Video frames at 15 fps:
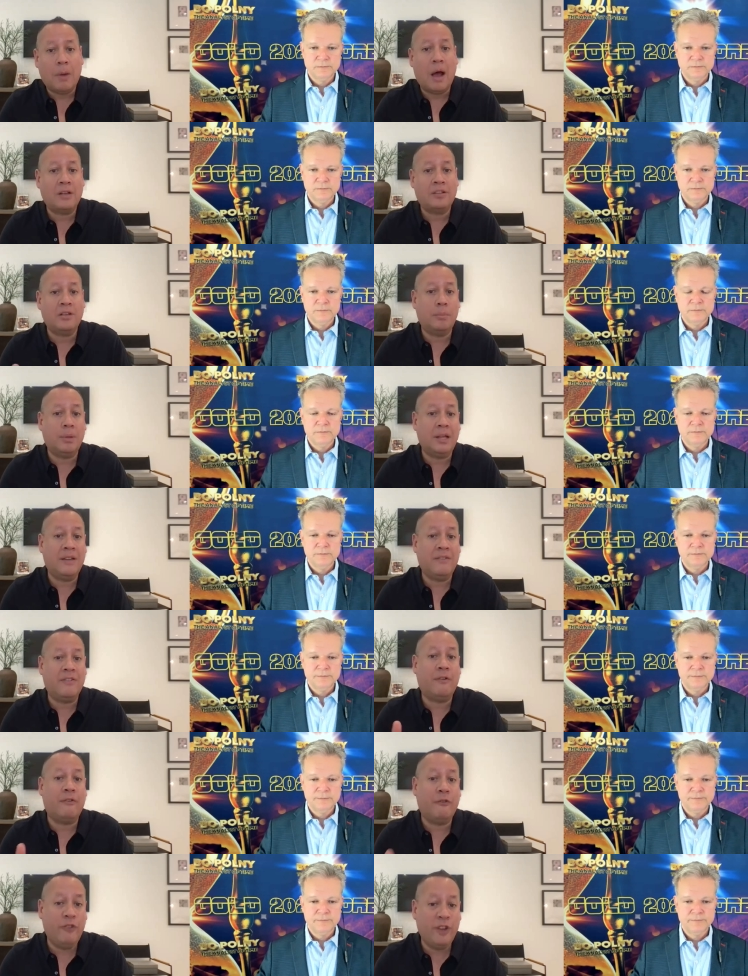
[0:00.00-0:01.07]
Speaker 1: possibly
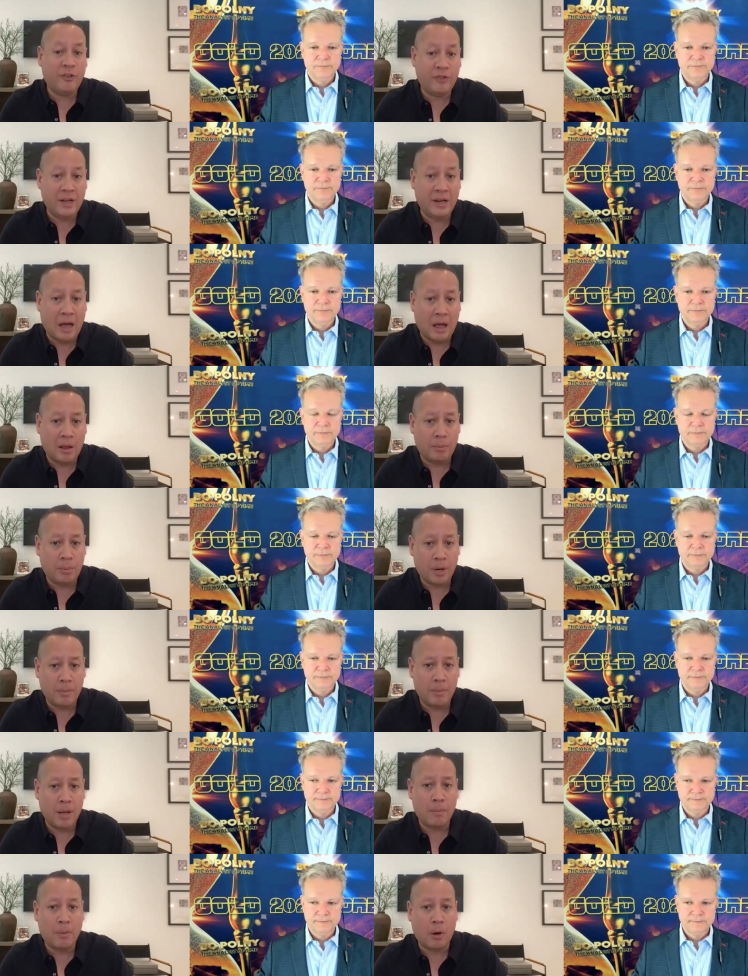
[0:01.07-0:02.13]
even a fifty dollar
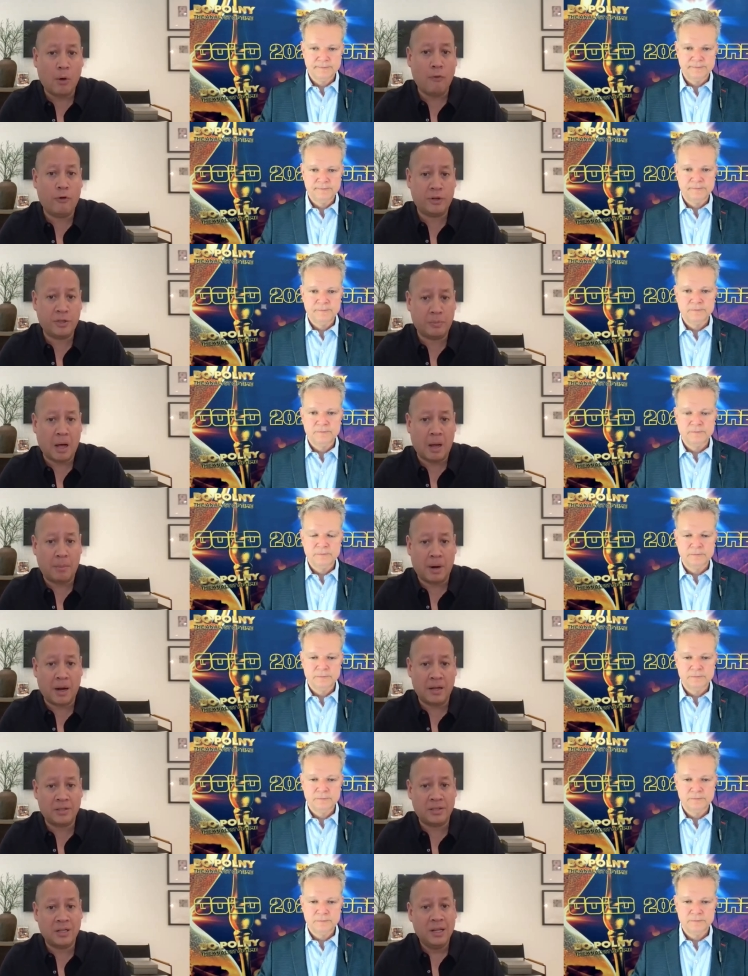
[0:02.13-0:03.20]
premium over spot
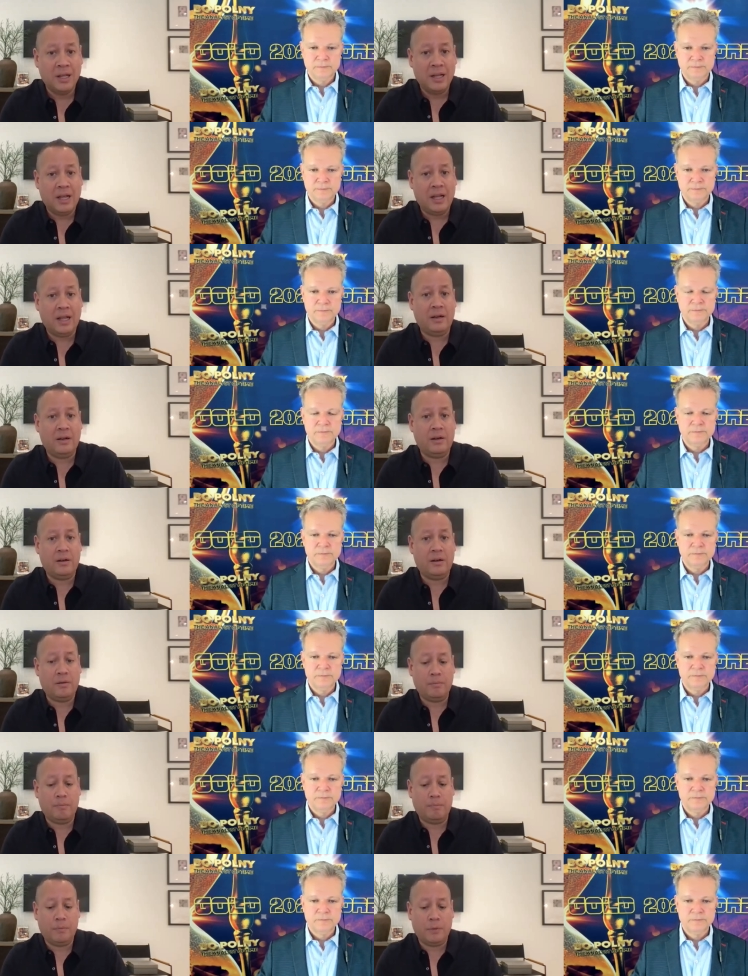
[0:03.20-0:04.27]
price.
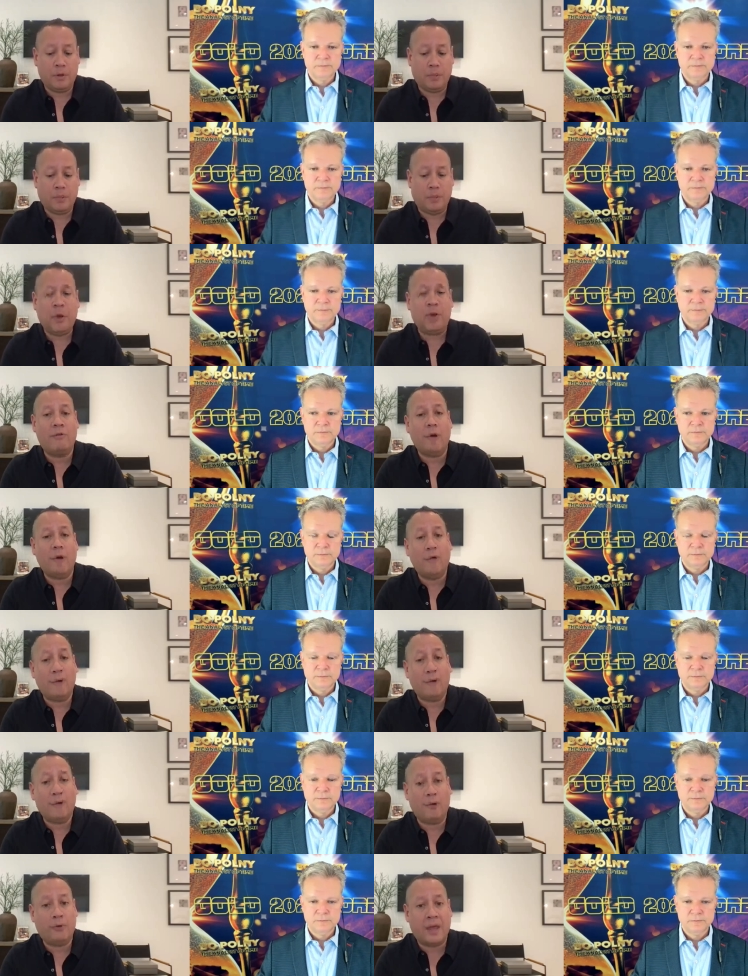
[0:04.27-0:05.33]
And a point of
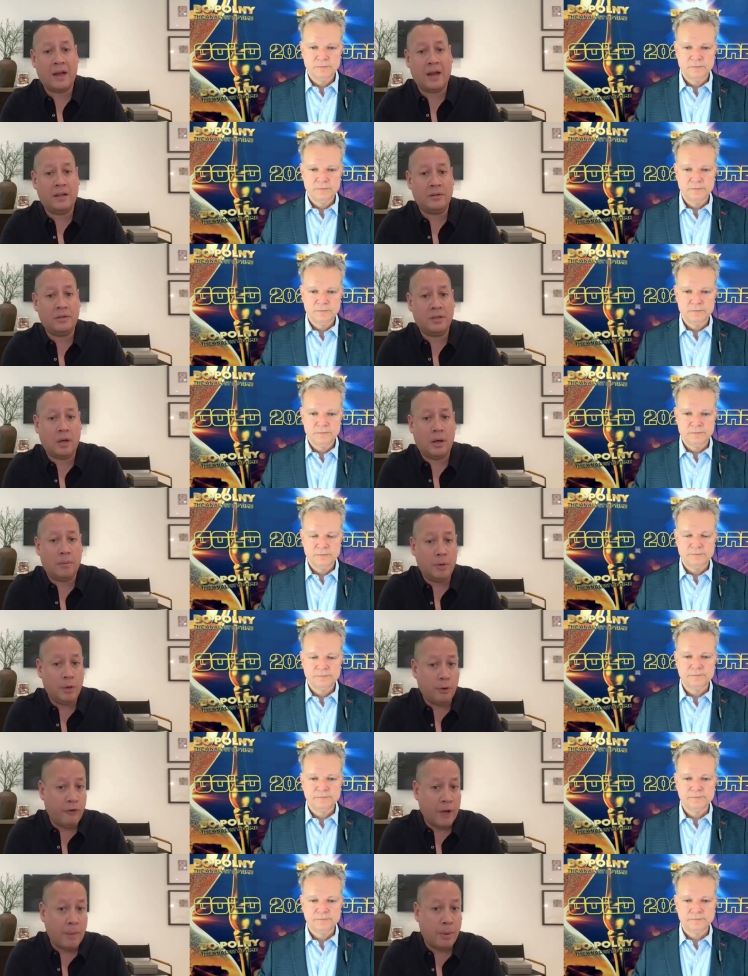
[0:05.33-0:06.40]
reference for that is um,
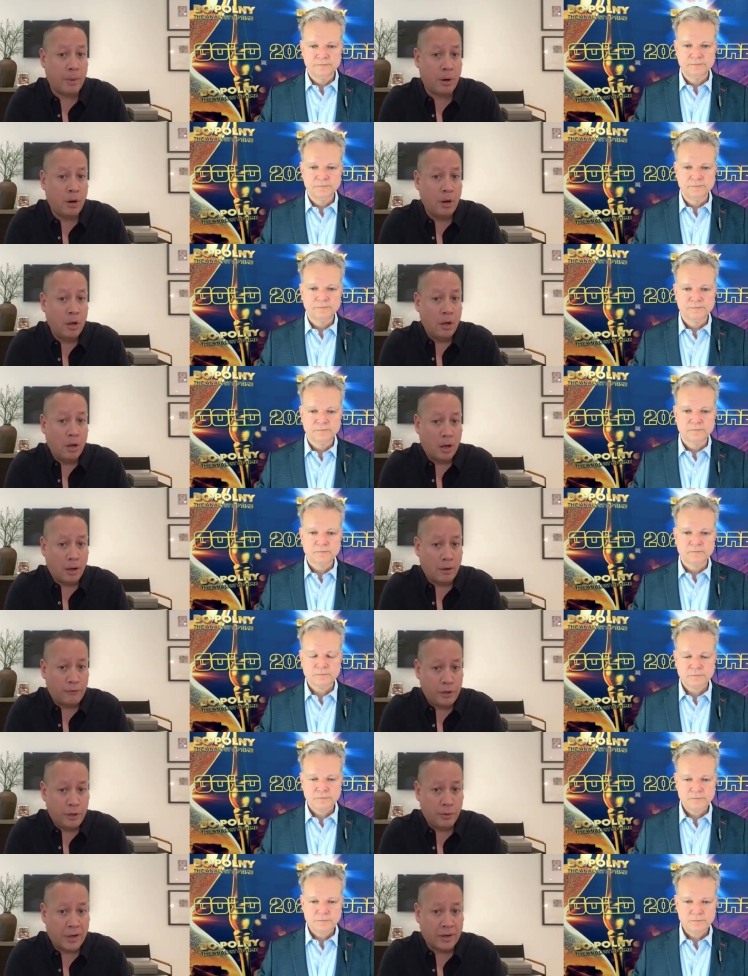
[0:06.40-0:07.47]
November
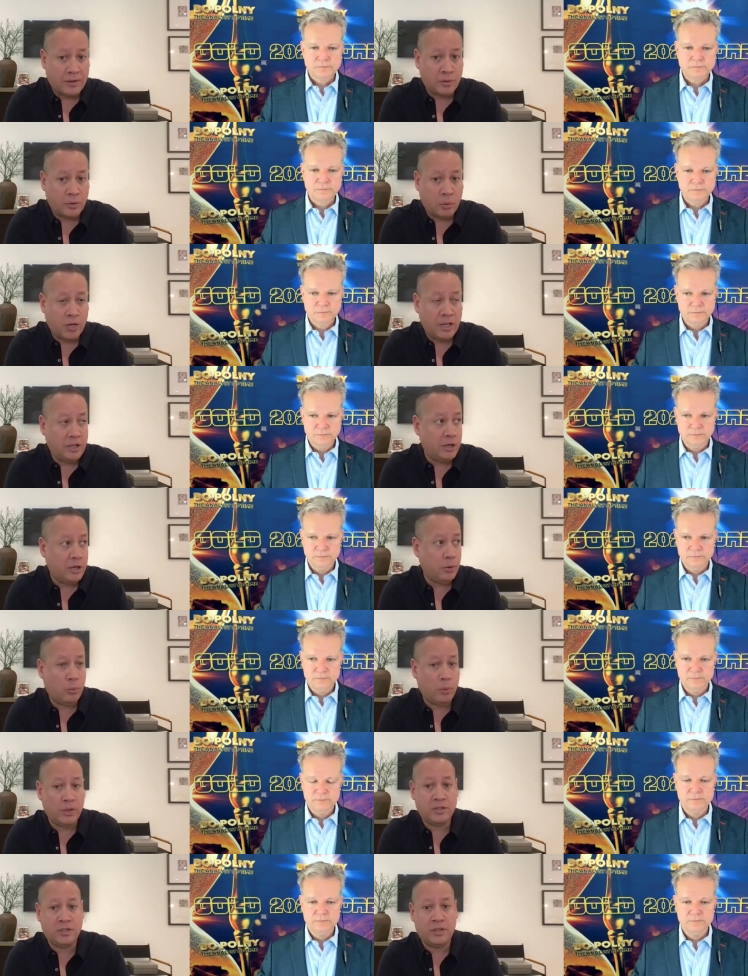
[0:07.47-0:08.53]
of 2022
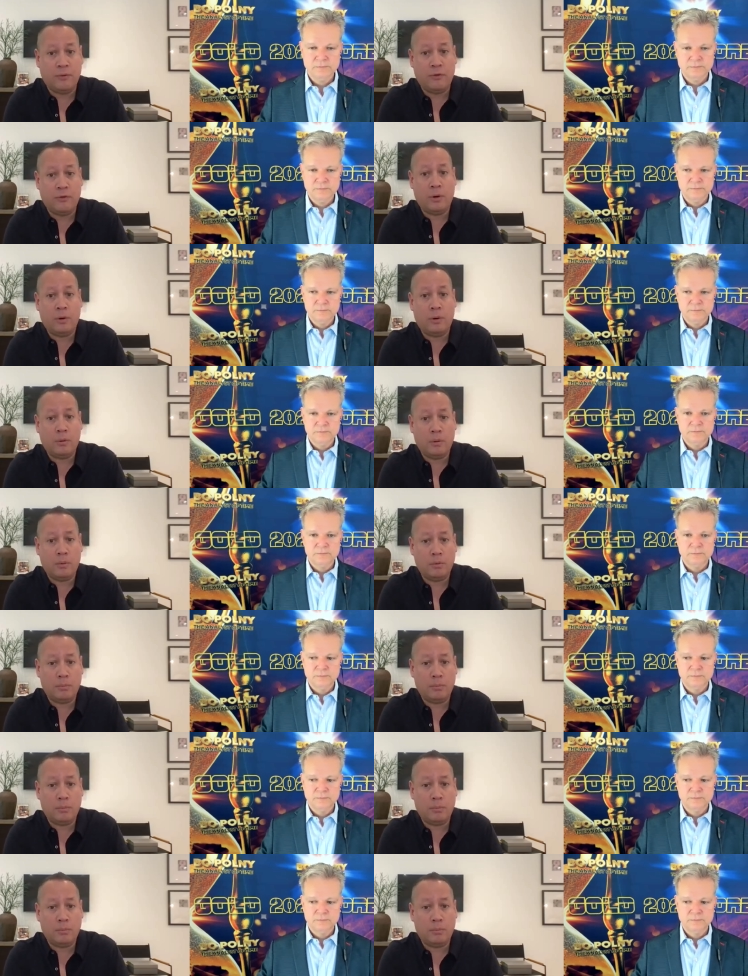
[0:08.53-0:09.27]
when silver